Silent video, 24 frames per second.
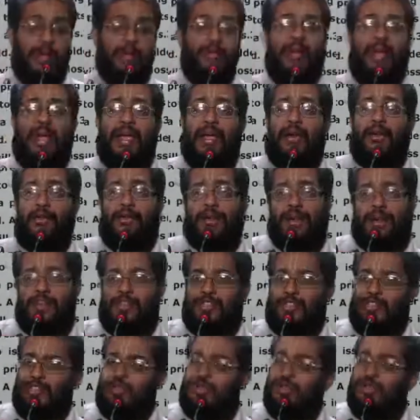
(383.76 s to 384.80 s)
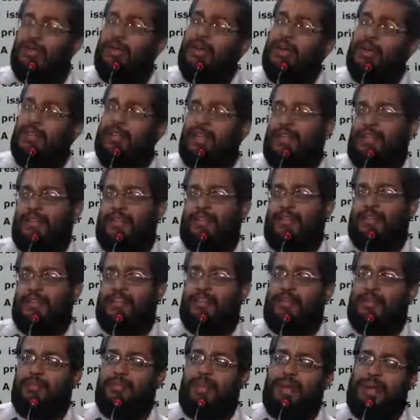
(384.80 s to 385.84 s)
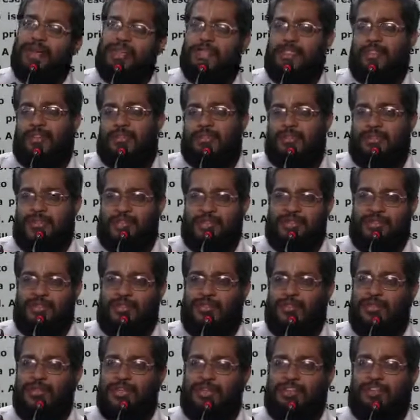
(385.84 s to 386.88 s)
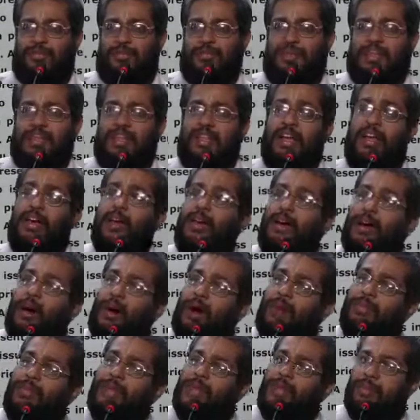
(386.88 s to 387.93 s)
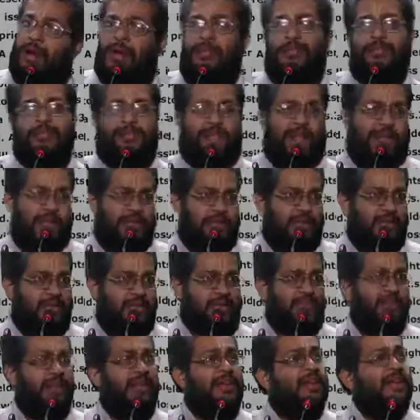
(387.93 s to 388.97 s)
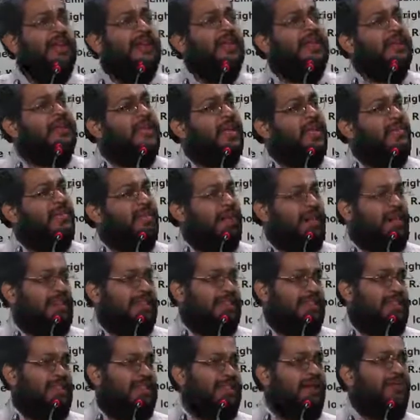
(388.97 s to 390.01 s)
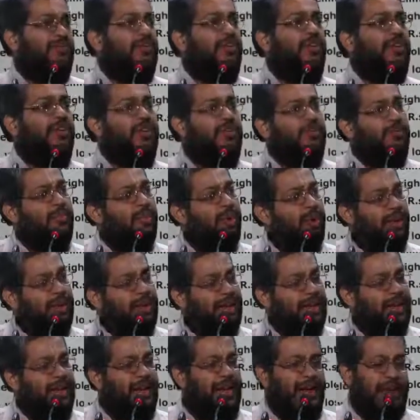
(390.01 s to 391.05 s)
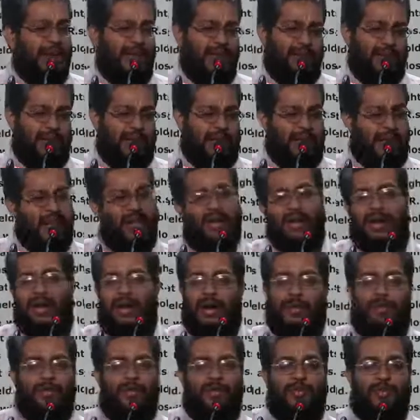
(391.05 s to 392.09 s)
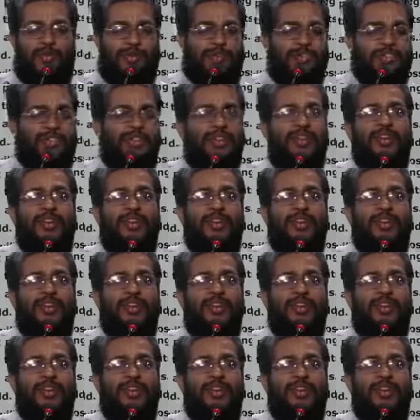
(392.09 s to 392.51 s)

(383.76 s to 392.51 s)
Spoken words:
payout ratio that gives the maximum P0, that should be the optimum payout. Then we discuss about Modigliani-Miller approach.